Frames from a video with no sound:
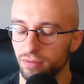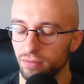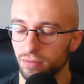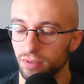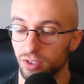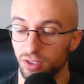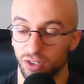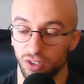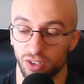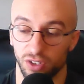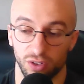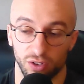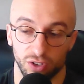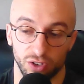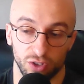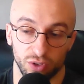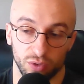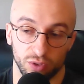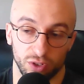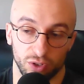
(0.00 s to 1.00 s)
it's just you
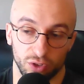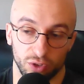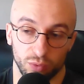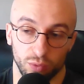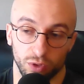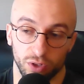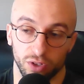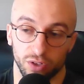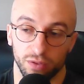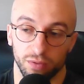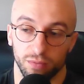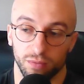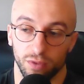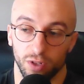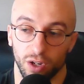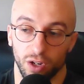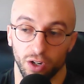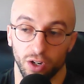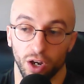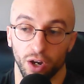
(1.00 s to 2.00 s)
just you just wouldn't
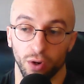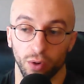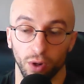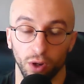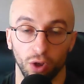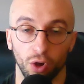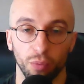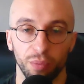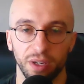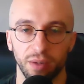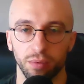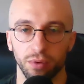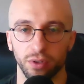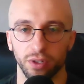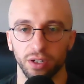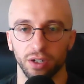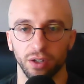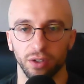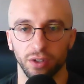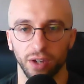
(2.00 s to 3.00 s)
know a lot of people
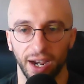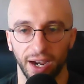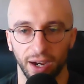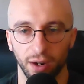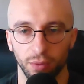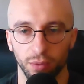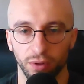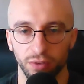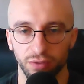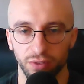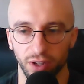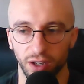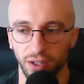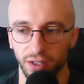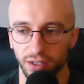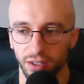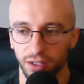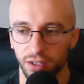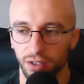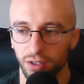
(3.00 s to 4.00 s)
you know you hang out with
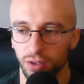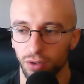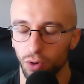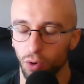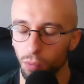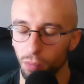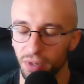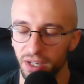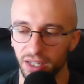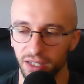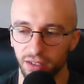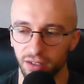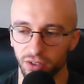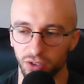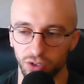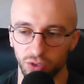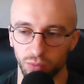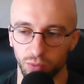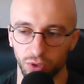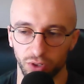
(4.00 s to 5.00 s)
like or meet you
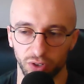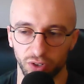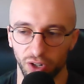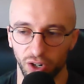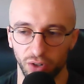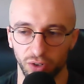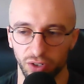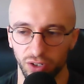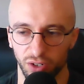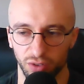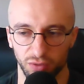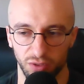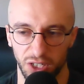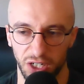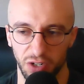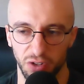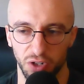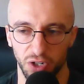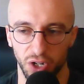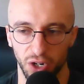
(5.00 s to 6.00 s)
just wouldn't know you don't you
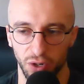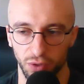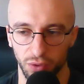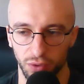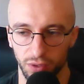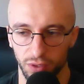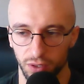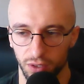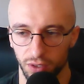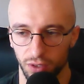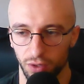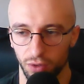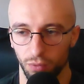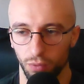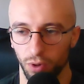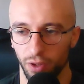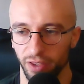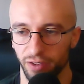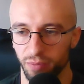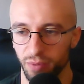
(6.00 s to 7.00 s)
don't know
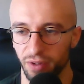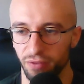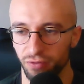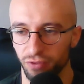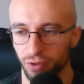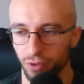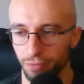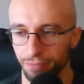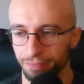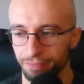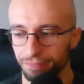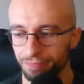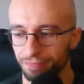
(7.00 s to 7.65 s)
what they've been through.